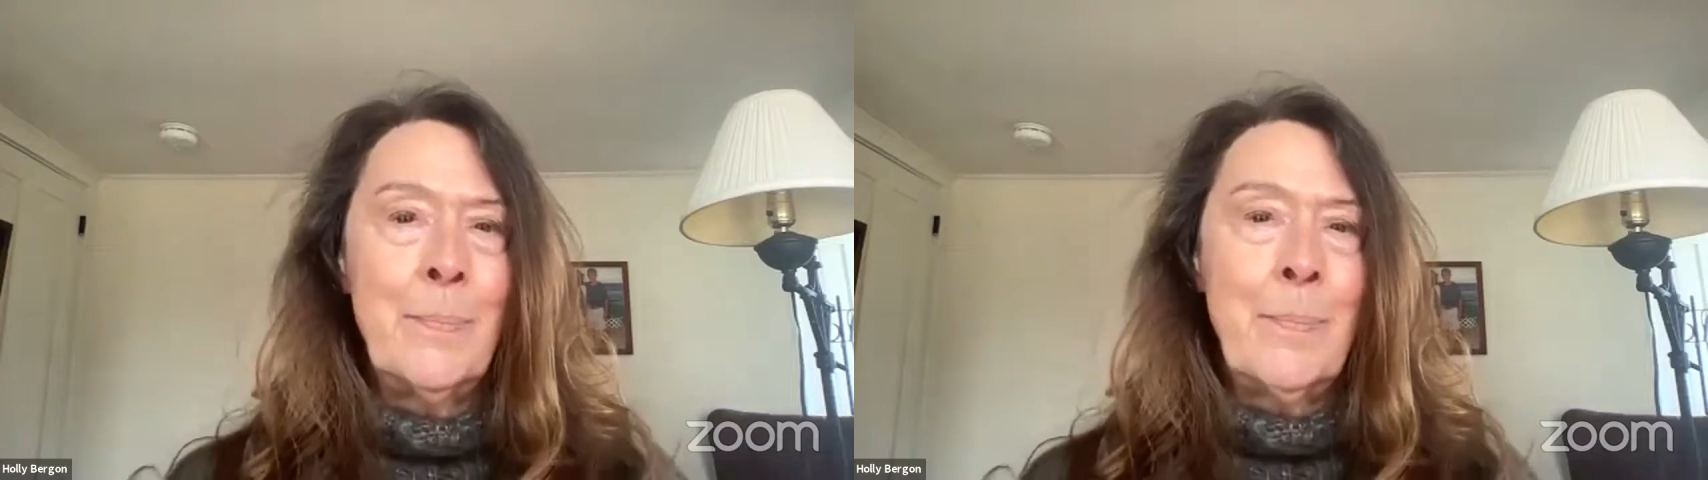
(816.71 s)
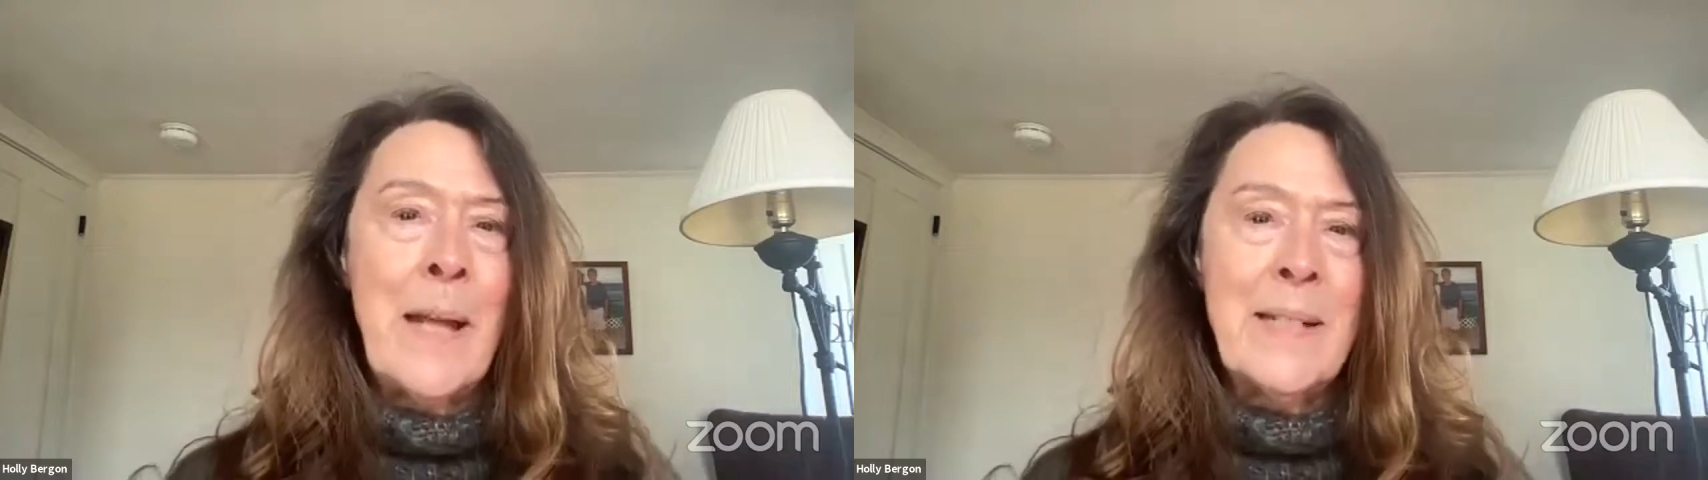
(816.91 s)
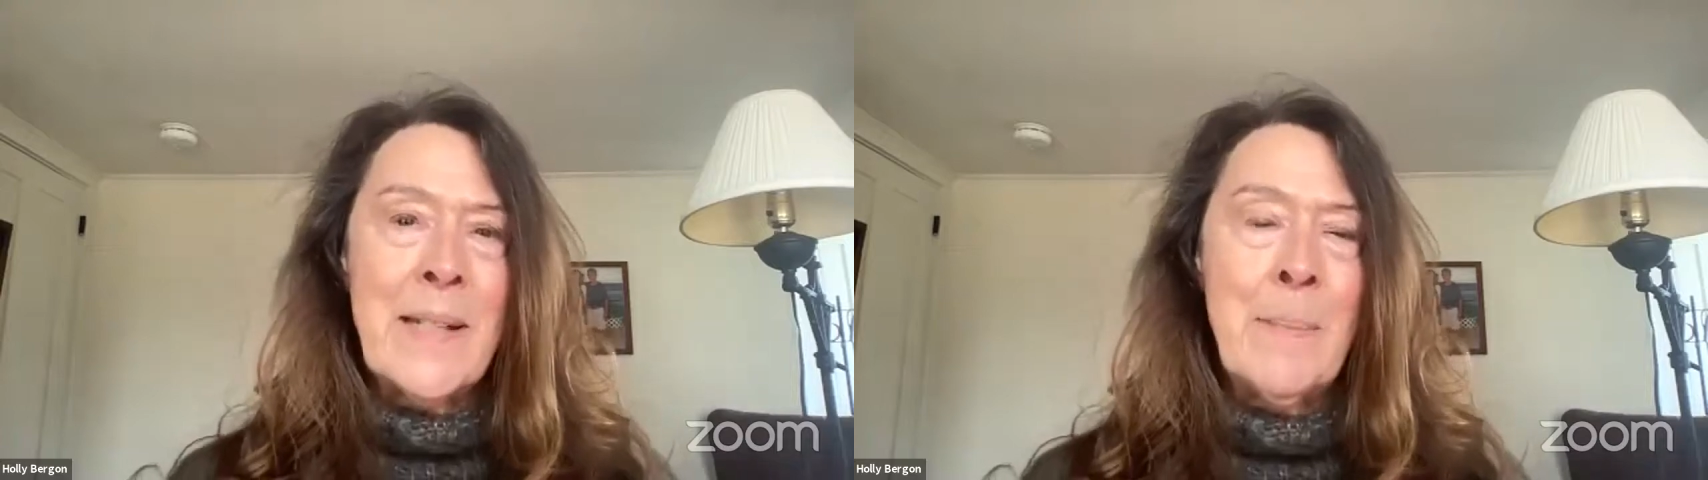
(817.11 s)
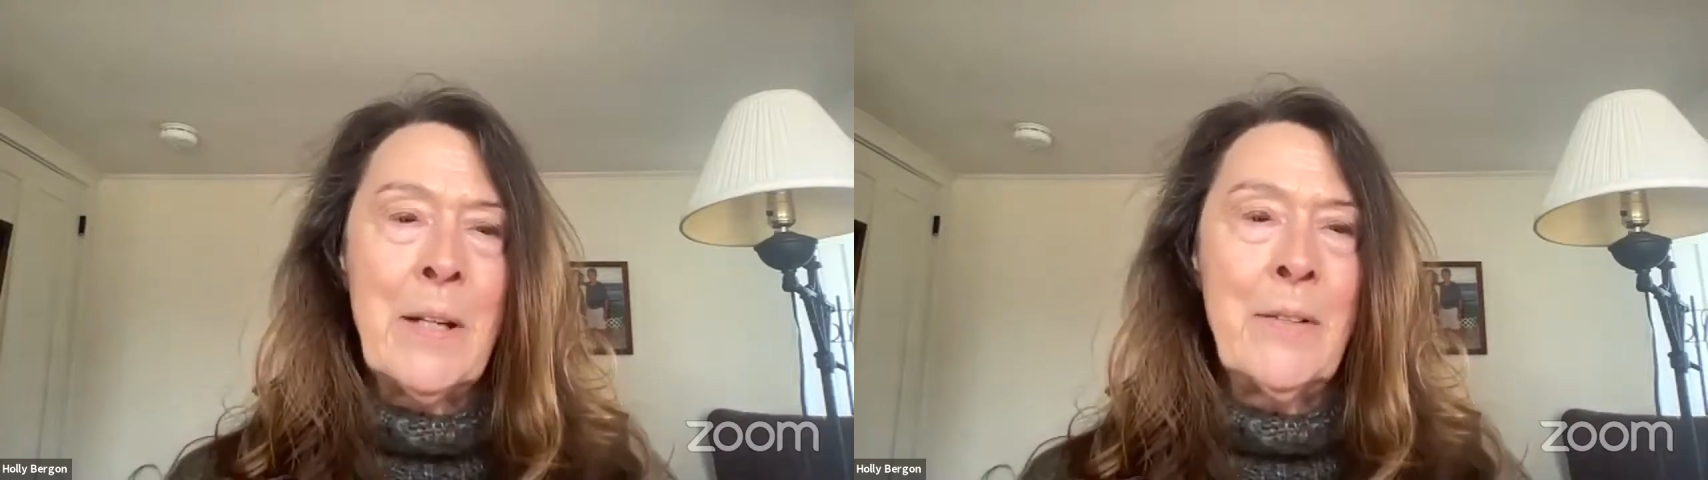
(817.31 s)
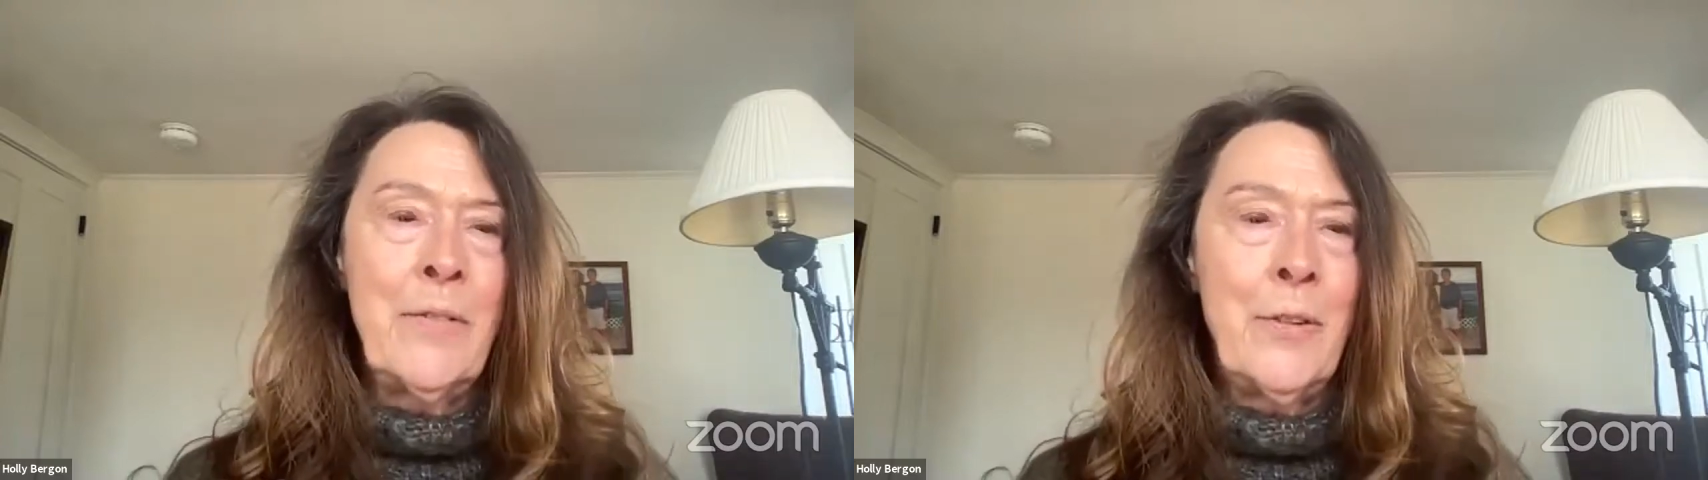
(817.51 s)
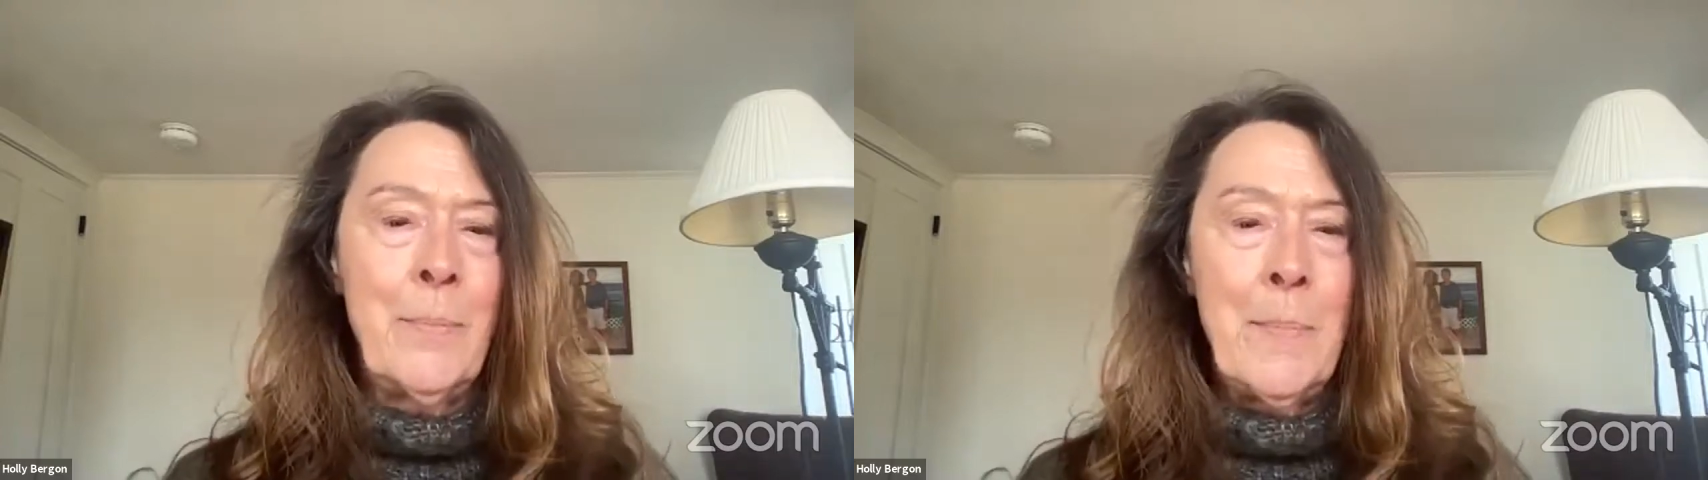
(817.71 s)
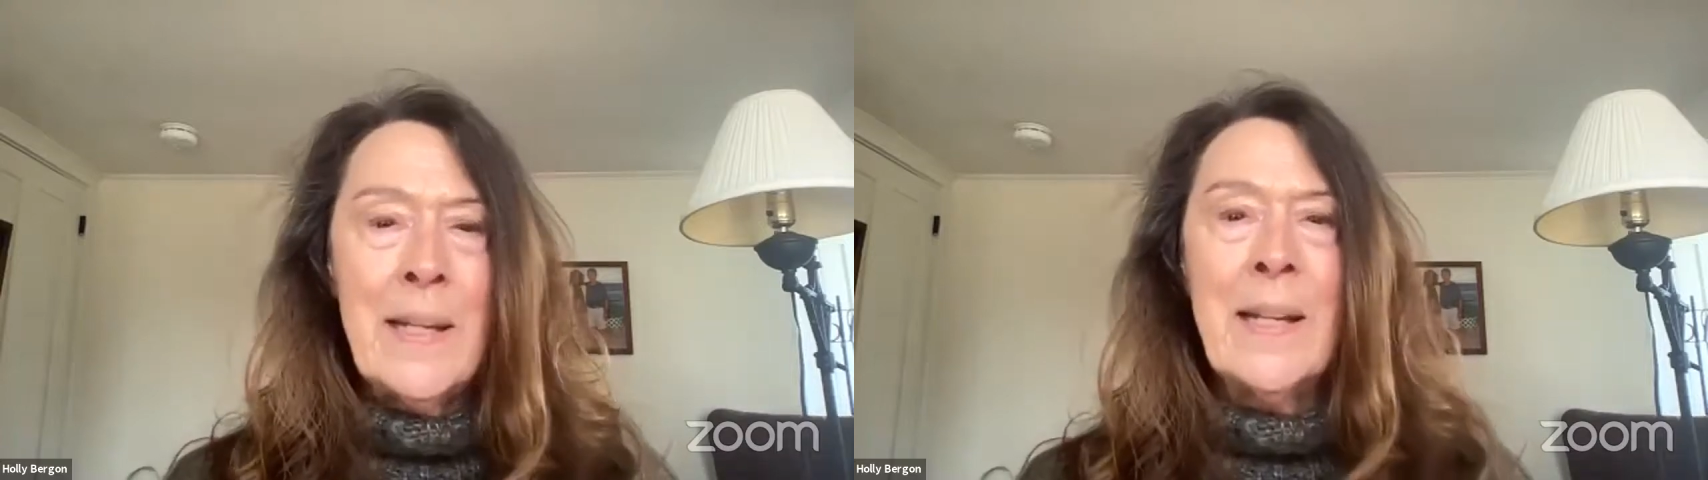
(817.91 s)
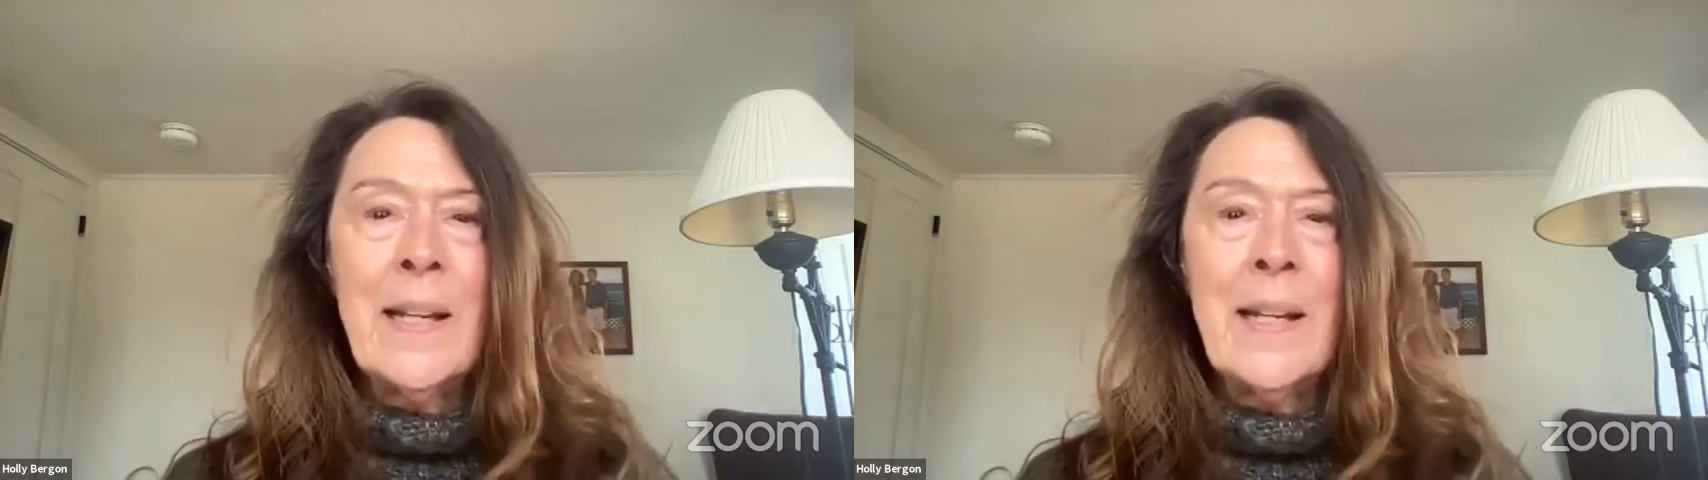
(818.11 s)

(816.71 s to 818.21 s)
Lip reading: pandemic for me